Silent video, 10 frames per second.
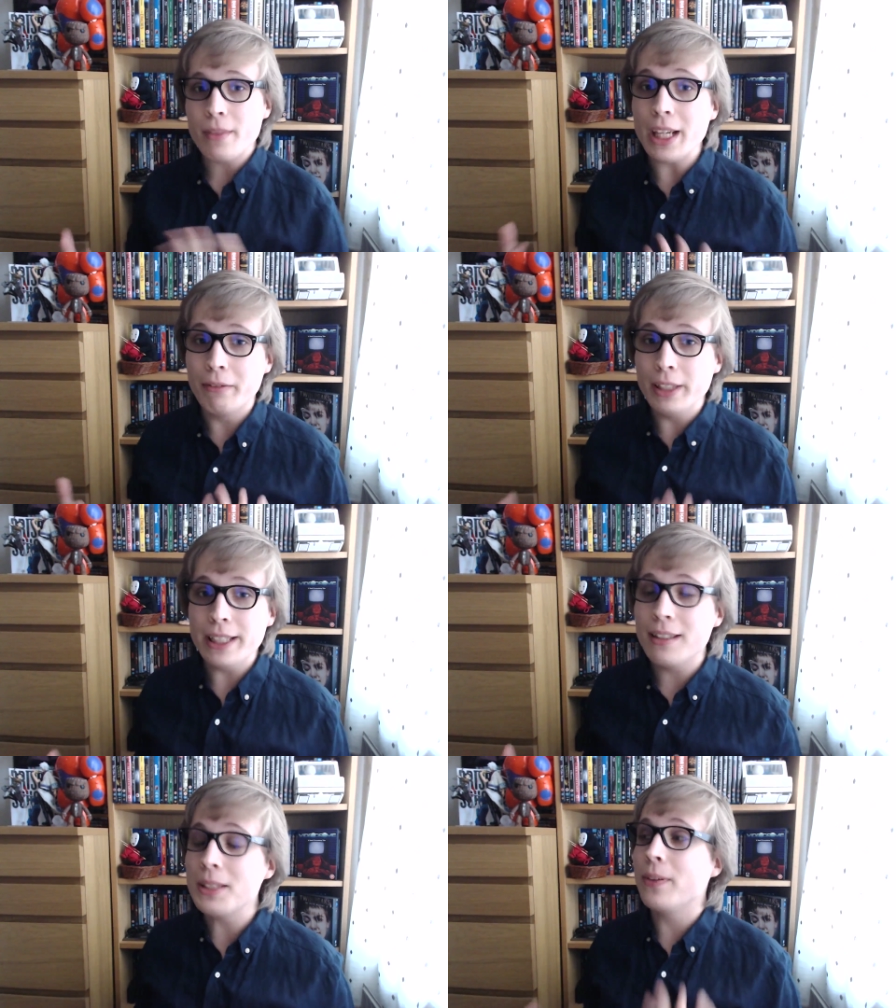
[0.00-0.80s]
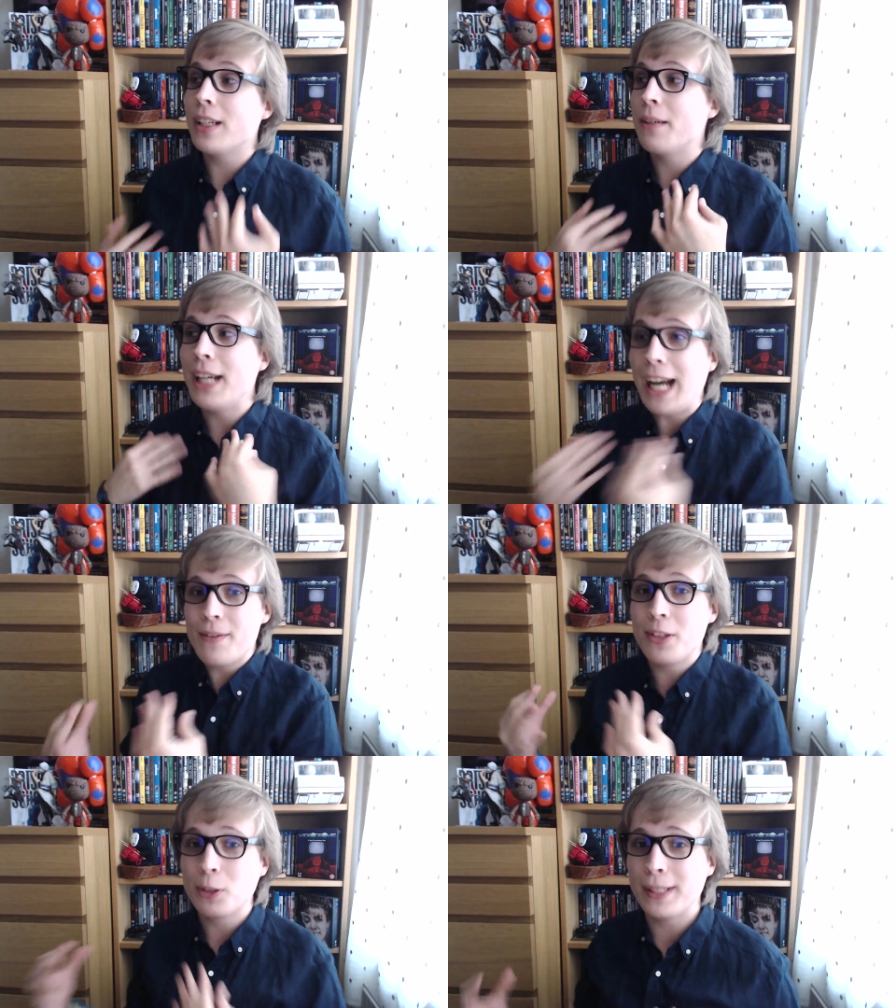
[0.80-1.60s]
it really does feel like I
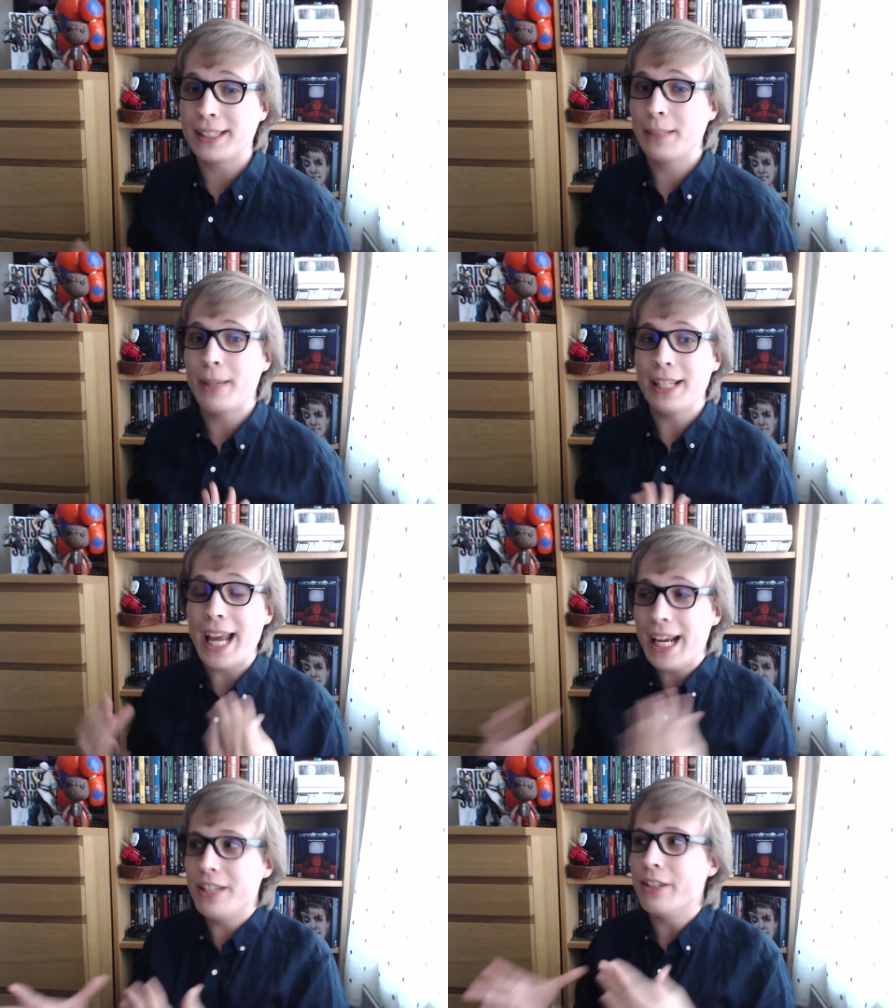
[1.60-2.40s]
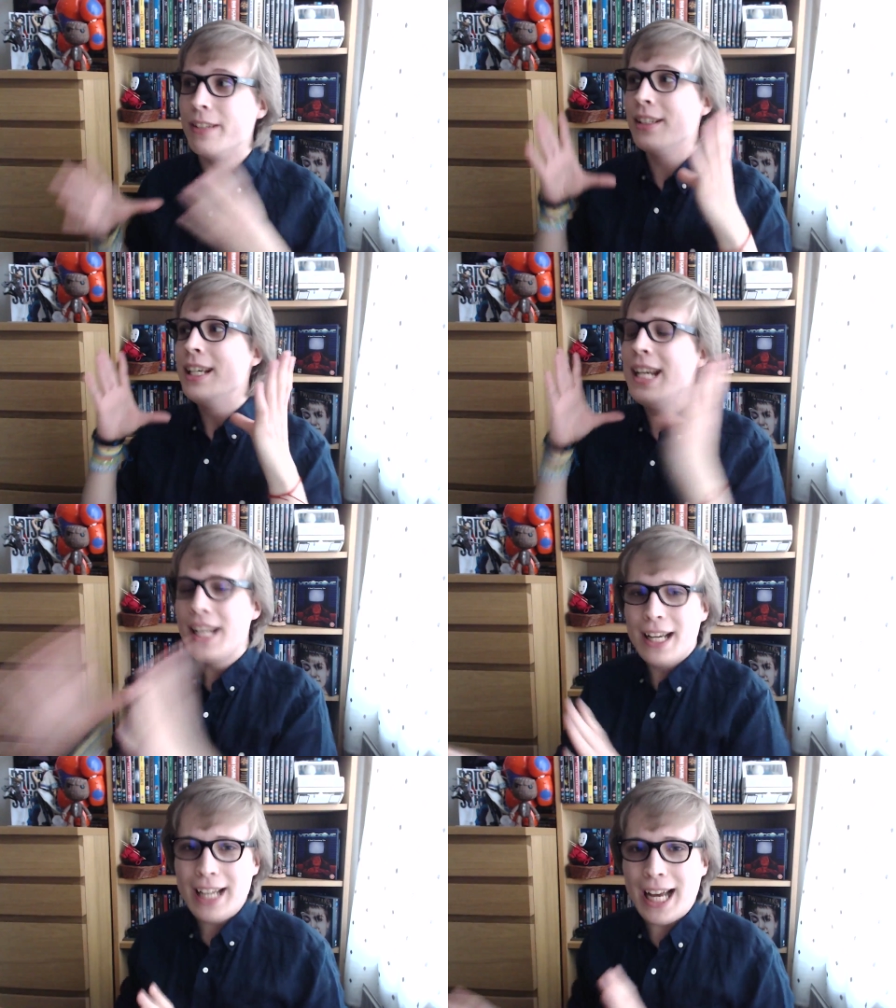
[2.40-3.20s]
haven't talked about this anime in ages.
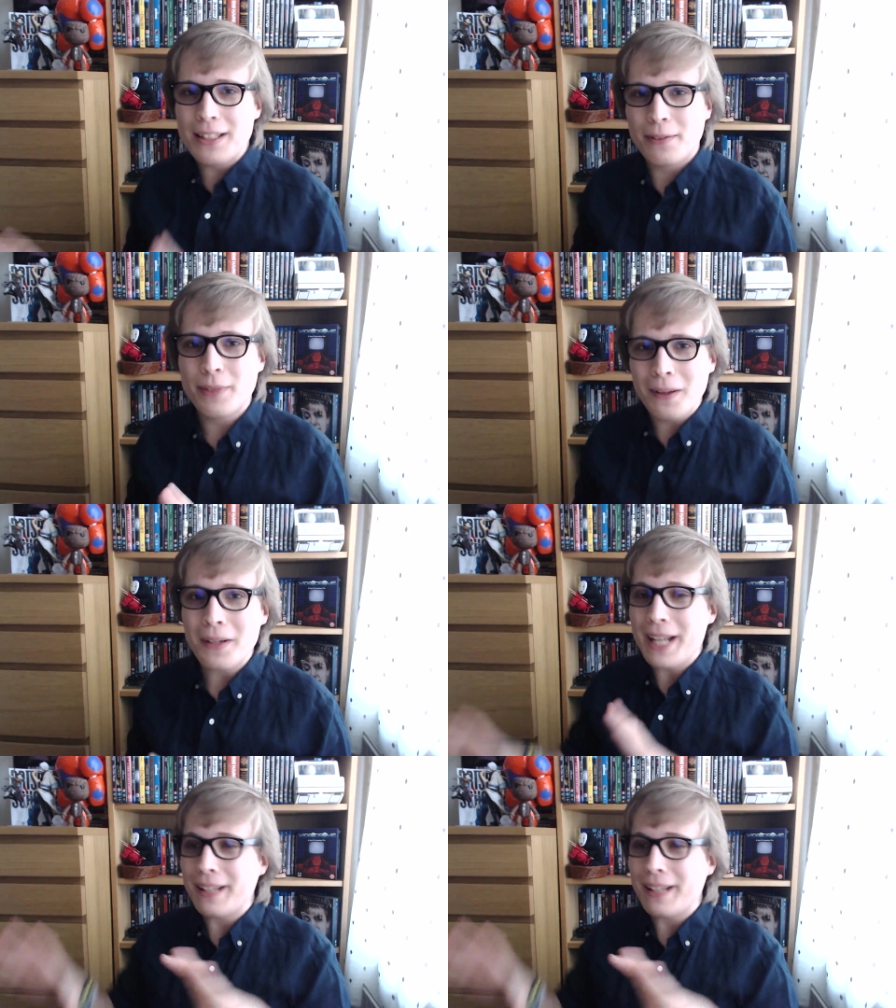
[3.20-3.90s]
And it has felt like